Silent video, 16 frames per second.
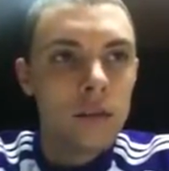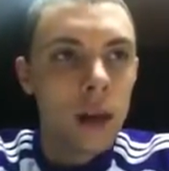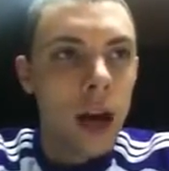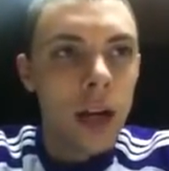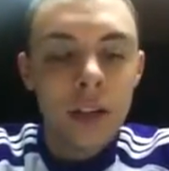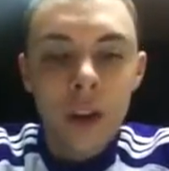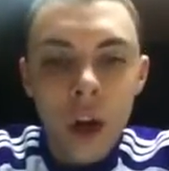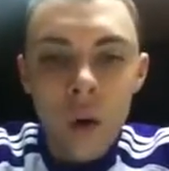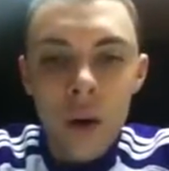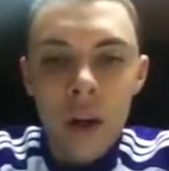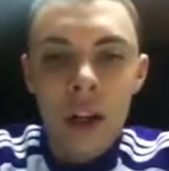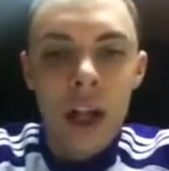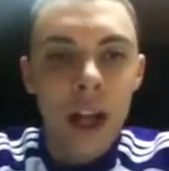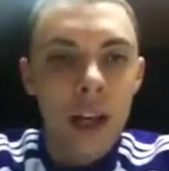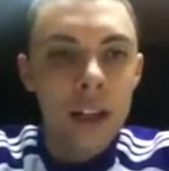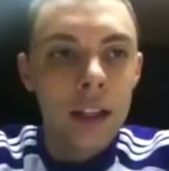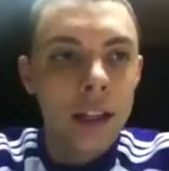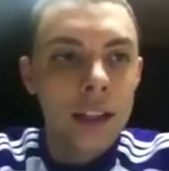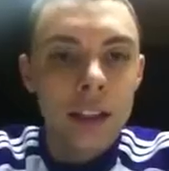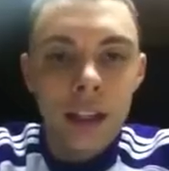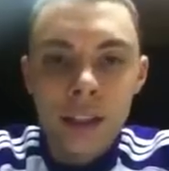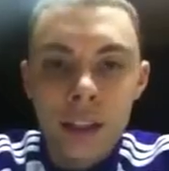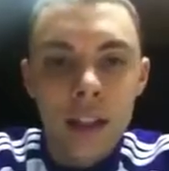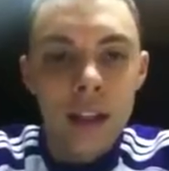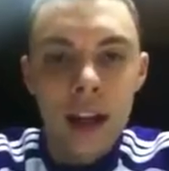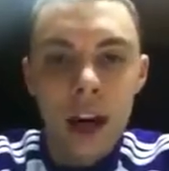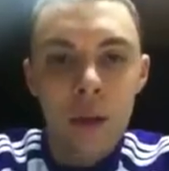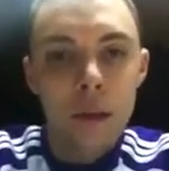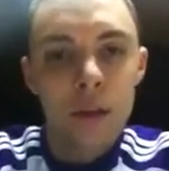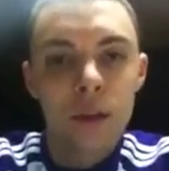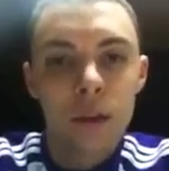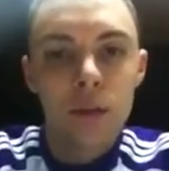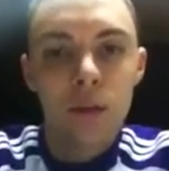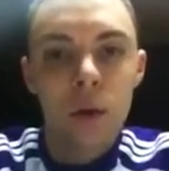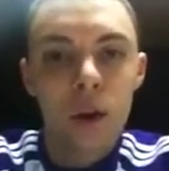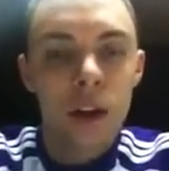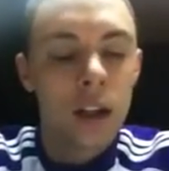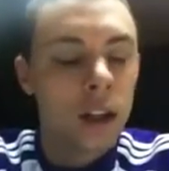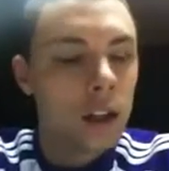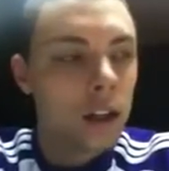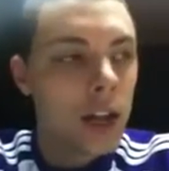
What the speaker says: I know it like the sun's going to come up in the morning,